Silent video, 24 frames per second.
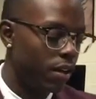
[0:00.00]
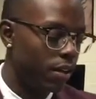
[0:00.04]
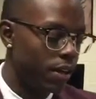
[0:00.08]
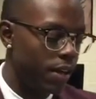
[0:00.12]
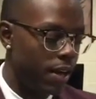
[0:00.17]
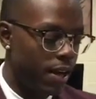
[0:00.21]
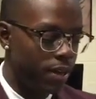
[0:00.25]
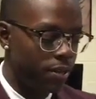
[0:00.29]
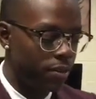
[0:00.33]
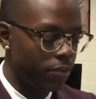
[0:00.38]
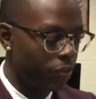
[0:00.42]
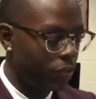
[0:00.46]

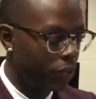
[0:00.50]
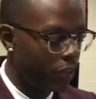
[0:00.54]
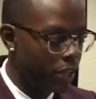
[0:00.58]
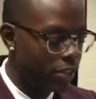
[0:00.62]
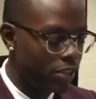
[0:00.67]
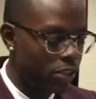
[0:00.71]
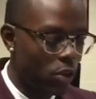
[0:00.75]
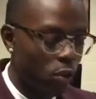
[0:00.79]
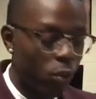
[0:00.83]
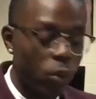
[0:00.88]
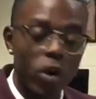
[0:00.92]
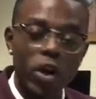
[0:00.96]
Now, this
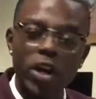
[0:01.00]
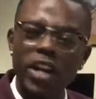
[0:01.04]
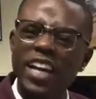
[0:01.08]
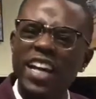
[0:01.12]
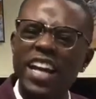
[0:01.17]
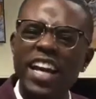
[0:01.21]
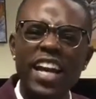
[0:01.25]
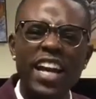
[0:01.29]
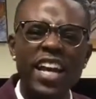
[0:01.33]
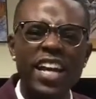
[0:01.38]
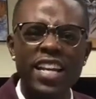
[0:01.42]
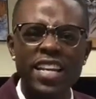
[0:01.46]
can work
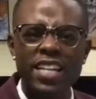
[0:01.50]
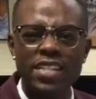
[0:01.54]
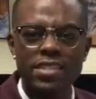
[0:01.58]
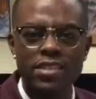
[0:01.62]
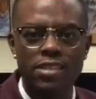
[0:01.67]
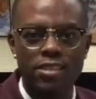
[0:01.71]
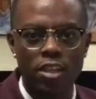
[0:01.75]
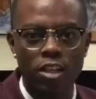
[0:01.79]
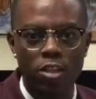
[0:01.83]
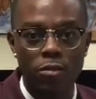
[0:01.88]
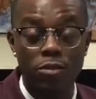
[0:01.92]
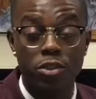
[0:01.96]
in any
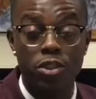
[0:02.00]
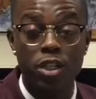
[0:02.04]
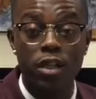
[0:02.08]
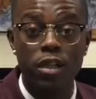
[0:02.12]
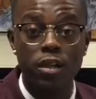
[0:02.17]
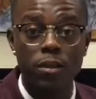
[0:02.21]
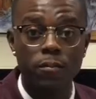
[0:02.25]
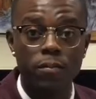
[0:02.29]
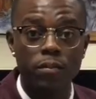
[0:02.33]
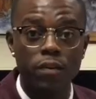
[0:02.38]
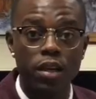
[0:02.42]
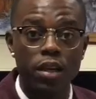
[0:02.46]

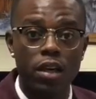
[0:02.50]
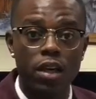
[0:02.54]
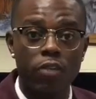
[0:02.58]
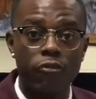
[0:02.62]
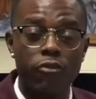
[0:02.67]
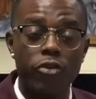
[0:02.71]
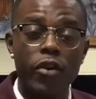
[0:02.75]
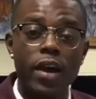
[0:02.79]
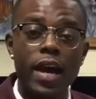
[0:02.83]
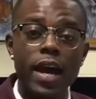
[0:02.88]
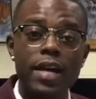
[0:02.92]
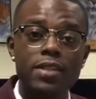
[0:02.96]
subject.
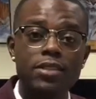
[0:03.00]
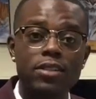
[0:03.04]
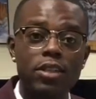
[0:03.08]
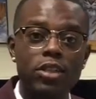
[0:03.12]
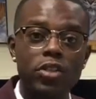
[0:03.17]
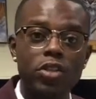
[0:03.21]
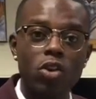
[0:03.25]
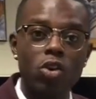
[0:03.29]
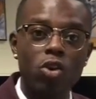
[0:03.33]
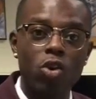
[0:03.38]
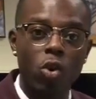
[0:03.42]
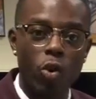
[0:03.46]
If you're
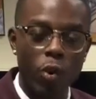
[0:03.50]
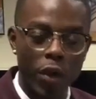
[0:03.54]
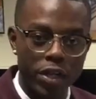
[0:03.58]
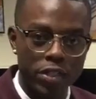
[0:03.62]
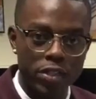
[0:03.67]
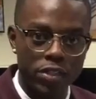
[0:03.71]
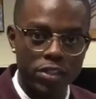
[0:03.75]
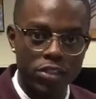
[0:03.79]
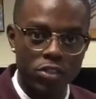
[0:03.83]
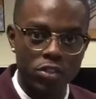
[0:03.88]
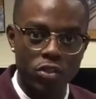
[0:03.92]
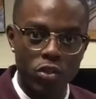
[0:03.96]
asking your
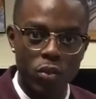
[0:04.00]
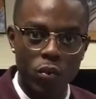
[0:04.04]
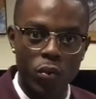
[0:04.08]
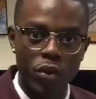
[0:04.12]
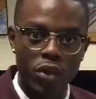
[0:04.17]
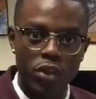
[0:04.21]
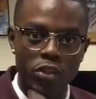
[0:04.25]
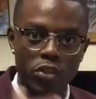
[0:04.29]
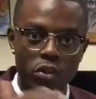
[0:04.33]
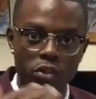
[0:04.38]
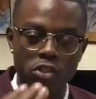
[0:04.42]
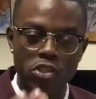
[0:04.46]
questions
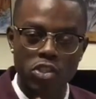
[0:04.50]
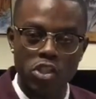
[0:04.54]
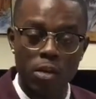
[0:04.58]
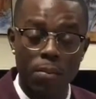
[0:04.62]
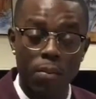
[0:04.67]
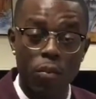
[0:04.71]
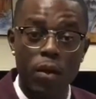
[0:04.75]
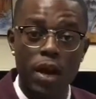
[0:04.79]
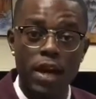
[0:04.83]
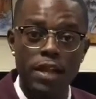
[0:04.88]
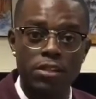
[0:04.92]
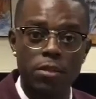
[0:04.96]
during your
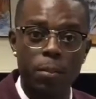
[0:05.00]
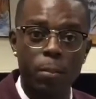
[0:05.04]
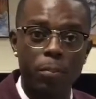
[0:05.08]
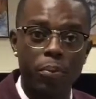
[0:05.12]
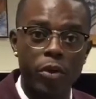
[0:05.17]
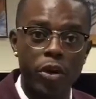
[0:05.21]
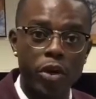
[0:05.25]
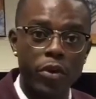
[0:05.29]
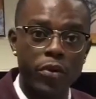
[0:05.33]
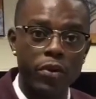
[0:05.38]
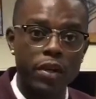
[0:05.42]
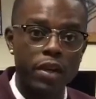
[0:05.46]
summarizing
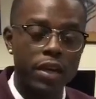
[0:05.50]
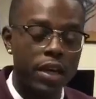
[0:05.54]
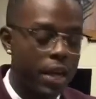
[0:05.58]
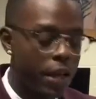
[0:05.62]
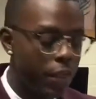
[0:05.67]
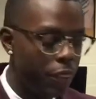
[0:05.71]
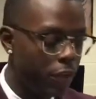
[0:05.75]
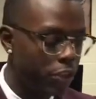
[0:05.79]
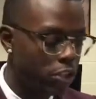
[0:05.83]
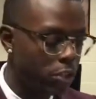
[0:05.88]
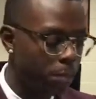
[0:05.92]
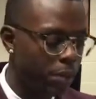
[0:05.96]

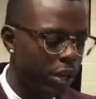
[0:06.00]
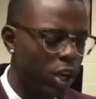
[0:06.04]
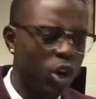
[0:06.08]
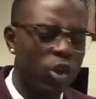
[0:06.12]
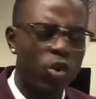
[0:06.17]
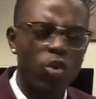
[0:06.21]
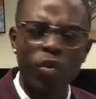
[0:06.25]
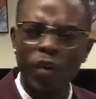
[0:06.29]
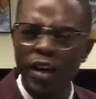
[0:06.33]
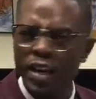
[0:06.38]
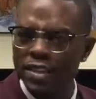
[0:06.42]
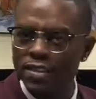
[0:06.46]
period, this would be a
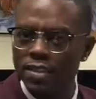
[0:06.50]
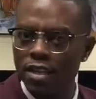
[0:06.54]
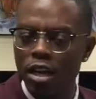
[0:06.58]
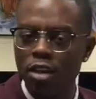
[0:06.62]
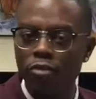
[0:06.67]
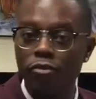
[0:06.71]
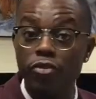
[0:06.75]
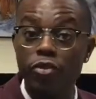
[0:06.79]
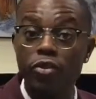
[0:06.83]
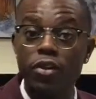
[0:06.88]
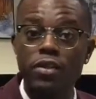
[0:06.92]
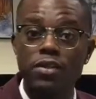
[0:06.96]
great time
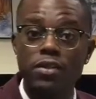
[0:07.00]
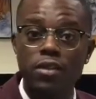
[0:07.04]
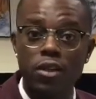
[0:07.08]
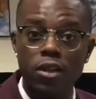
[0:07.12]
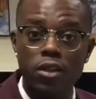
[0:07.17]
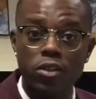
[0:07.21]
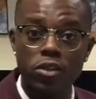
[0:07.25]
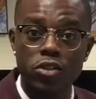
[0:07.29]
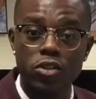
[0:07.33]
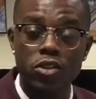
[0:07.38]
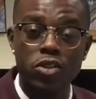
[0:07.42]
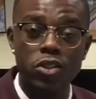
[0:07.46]
for you to tell
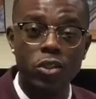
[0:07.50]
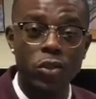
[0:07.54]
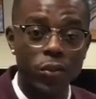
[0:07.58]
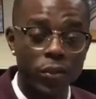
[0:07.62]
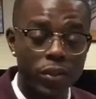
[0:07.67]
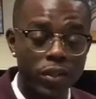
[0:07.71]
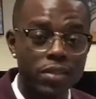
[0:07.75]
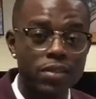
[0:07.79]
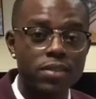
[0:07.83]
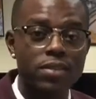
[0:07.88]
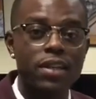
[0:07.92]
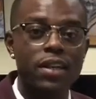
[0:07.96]
your
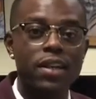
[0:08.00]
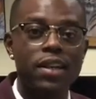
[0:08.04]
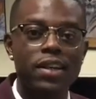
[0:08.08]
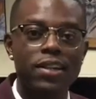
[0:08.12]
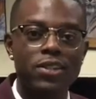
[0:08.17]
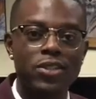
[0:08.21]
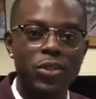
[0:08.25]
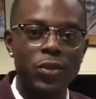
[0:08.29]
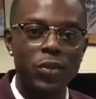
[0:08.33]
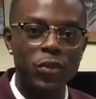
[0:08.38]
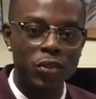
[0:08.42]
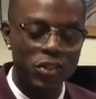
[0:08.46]
students
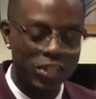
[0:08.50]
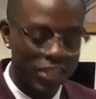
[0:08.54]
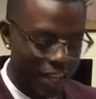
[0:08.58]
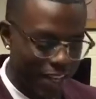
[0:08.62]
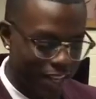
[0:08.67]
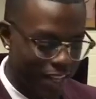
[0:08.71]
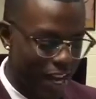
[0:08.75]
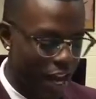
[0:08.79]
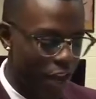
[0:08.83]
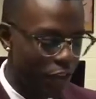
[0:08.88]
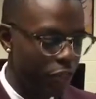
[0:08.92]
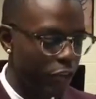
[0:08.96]
to
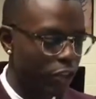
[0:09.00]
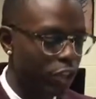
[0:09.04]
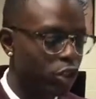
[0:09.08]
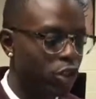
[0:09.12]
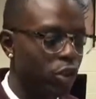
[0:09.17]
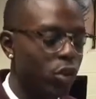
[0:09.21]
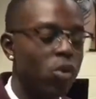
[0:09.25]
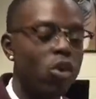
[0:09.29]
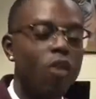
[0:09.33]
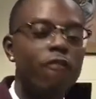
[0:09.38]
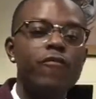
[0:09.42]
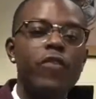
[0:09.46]
take out their
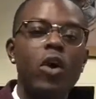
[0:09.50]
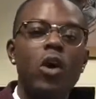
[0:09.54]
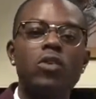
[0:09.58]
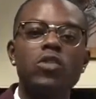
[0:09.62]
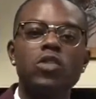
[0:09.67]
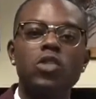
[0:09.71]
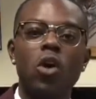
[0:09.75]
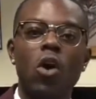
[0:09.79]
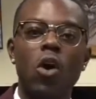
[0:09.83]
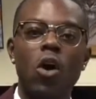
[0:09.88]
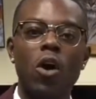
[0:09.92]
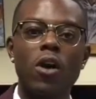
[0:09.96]
true or
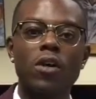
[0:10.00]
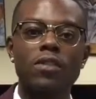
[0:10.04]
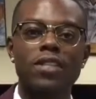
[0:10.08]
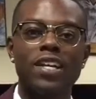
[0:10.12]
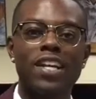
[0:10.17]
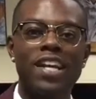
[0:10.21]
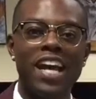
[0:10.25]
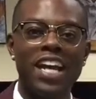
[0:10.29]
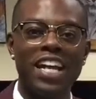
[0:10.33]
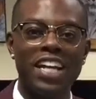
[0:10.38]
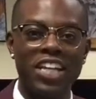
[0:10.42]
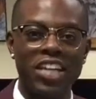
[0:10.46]
false cards
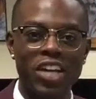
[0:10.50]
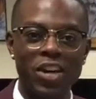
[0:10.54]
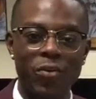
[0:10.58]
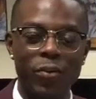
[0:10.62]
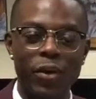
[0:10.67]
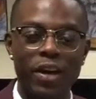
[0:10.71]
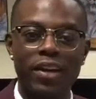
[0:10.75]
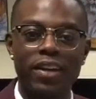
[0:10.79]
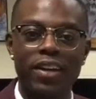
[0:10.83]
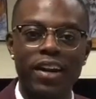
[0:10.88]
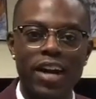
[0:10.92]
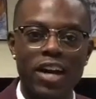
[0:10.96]
and to get
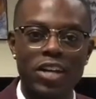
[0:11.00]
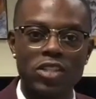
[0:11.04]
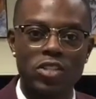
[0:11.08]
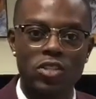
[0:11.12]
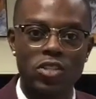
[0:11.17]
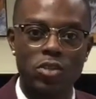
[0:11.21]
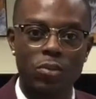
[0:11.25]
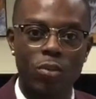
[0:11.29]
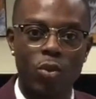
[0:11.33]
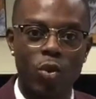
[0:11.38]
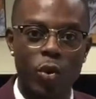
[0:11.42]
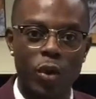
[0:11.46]
ready to answer
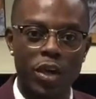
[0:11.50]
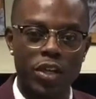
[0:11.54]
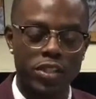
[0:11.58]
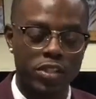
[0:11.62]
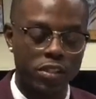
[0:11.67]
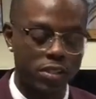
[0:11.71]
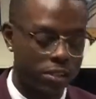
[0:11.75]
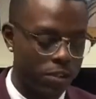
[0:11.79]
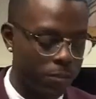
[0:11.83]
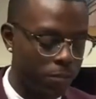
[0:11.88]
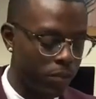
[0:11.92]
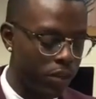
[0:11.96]
some
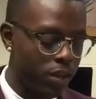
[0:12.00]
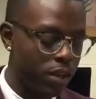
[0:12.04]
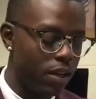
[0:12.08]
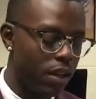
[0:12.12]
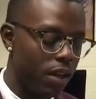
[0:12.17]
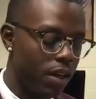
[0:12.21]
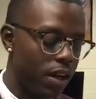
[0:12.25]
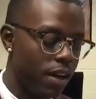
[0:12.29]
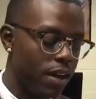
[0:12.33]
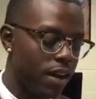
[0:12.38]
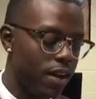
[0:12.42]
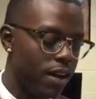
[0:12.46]
questions.
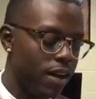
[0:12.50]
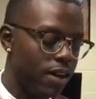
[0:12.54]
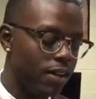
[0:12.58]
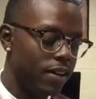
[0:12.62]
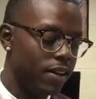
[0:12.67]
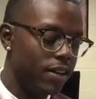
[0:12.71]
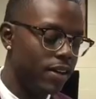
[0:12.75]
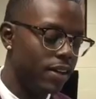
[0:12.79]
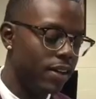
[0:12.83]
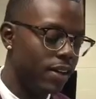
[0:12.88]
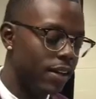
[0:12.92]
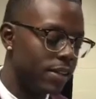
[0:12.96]

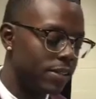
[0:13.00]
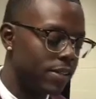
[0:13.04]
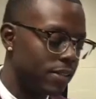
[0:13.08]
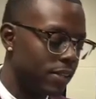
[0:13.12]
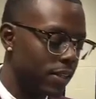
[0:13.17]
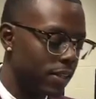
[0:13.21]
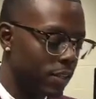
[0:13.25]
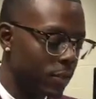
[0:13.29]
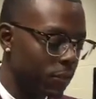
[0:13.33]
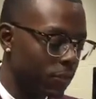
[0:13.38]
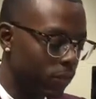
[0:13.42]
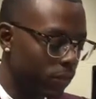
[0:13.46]
Let's
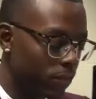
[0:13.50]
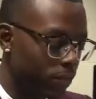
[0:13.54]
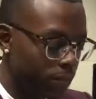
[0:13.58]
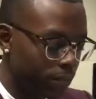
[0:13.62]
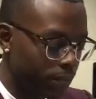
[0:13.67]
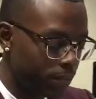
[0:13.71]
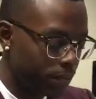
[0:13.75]
see.